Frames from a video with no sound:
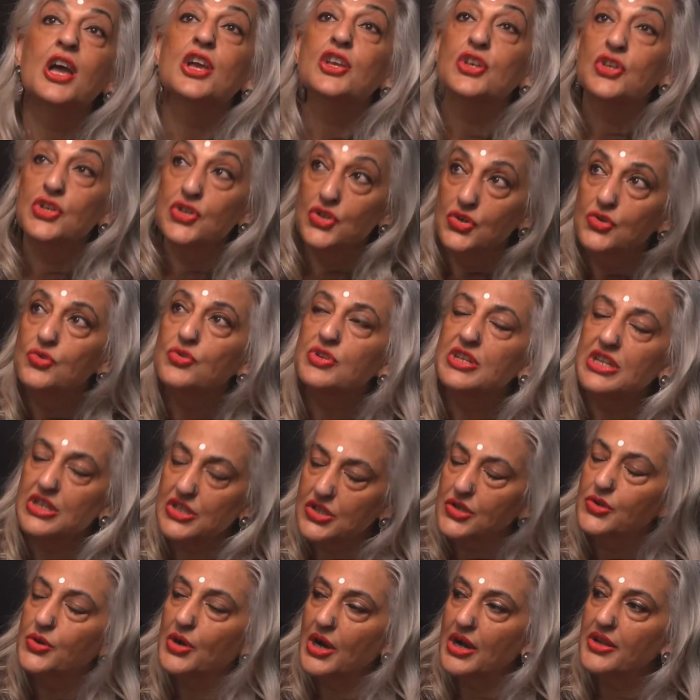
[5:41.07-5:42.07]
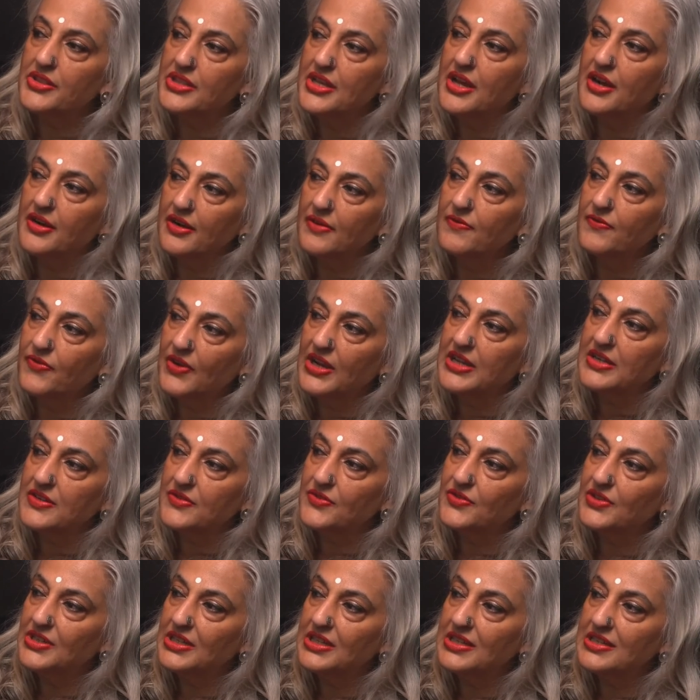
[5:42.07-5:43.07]
you need to go out there and fight
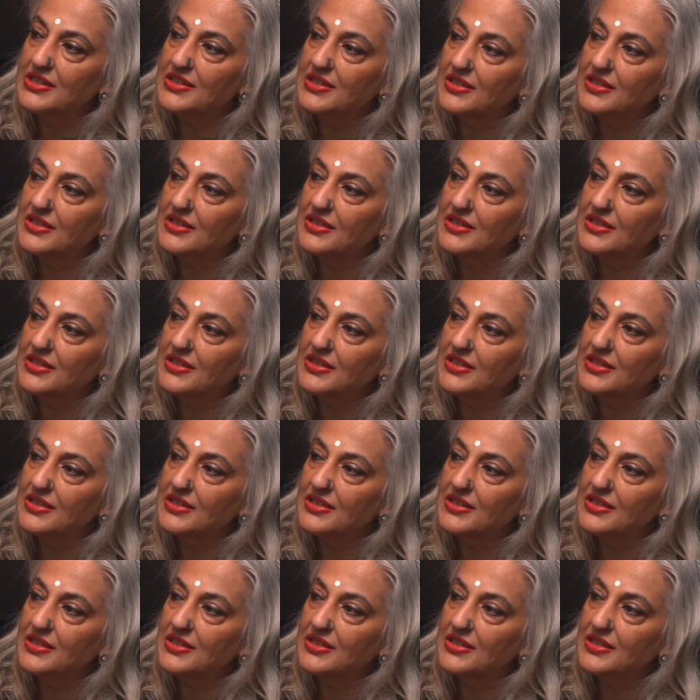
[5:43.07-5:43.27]
for this.